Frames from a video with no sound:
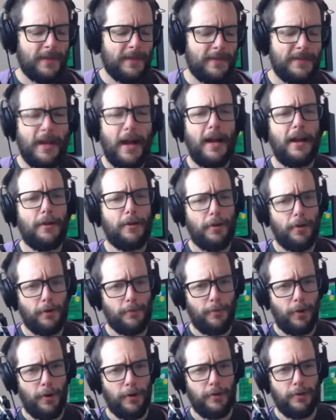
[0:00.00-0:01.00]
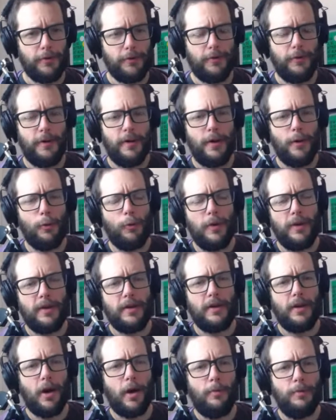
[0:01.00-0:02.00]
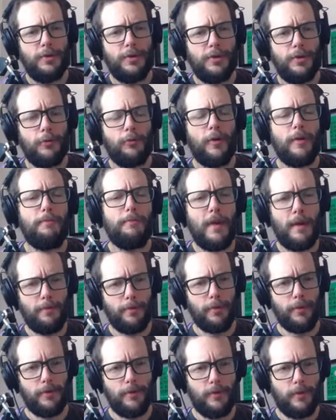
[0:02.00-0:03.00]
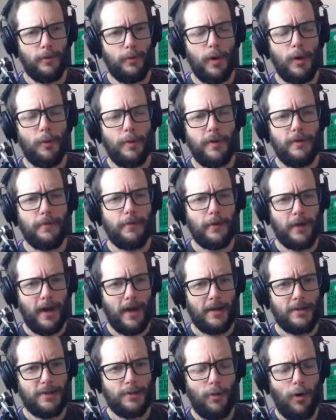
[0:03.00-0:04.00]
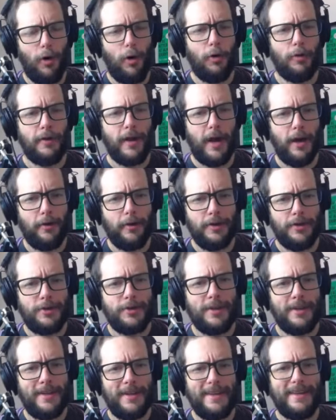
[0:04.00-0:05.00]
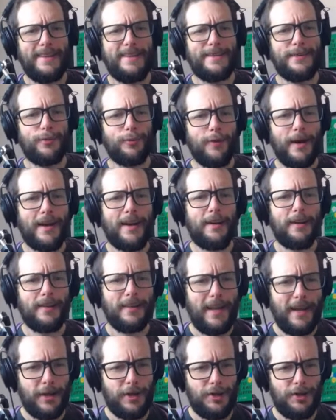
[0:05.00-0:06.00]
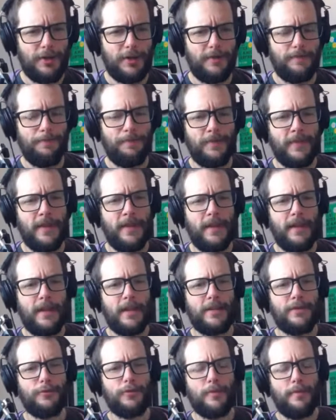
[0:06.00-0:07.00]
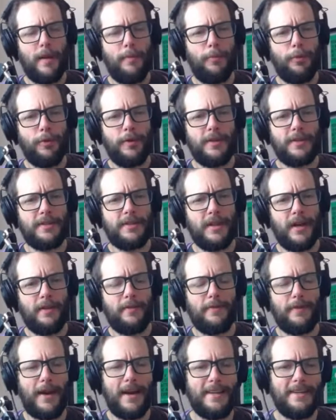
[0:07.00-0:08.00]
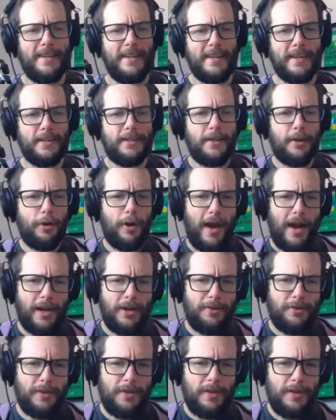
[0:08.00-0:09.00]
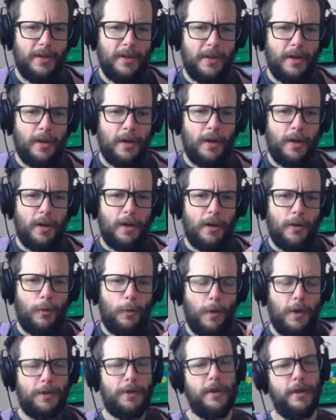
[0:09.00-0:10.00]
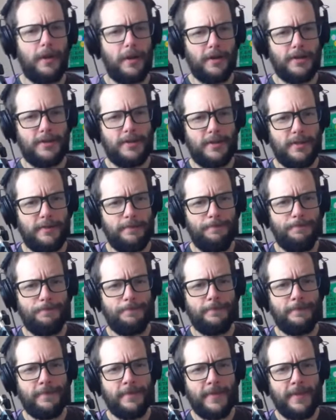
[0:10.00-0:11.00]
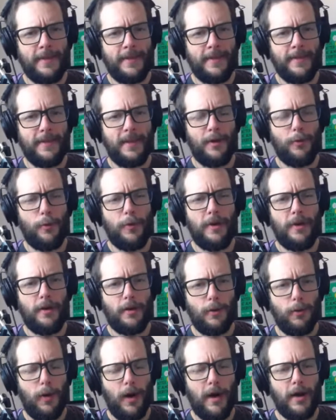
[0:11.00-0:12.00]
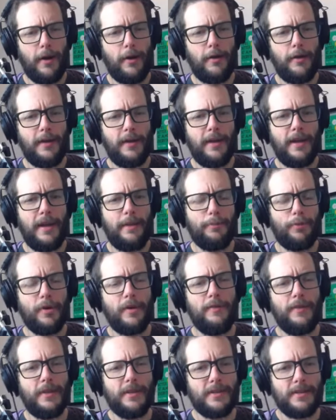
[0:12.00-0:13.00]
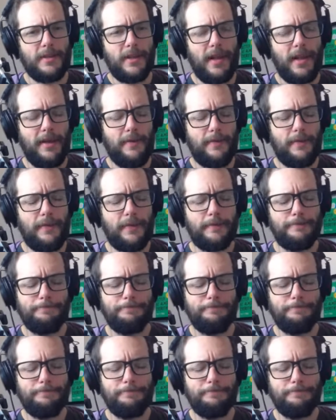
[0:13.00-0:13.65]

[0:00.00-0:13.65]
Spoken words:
dialogue partner, we can come to remember what we forgot. So all knowledge is recollection. It's remembering stuff, ideas that are actually within us that we acquired in a previous life.